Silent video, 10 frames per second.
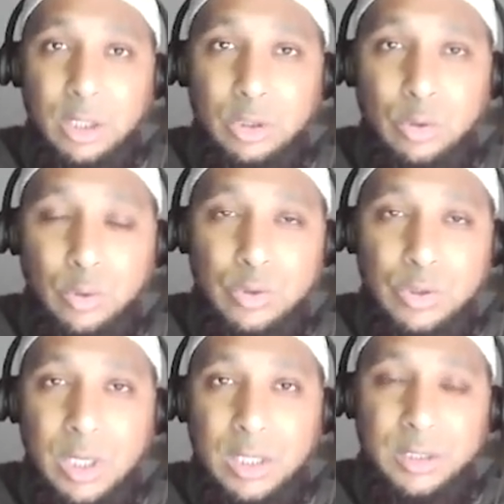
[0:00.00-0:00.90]

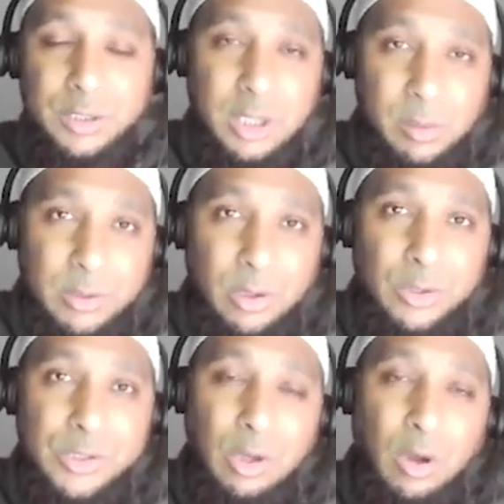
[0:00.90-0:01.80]
use the
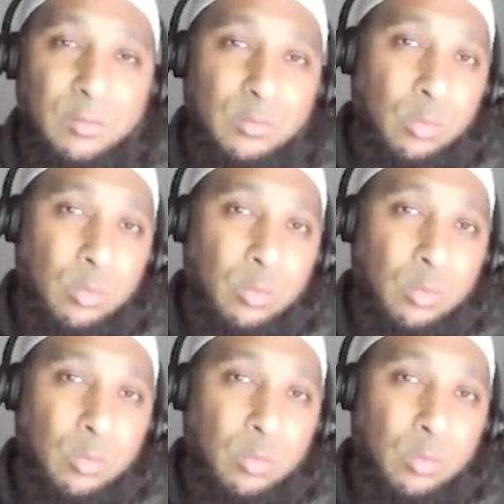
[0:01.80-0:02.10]
terminology of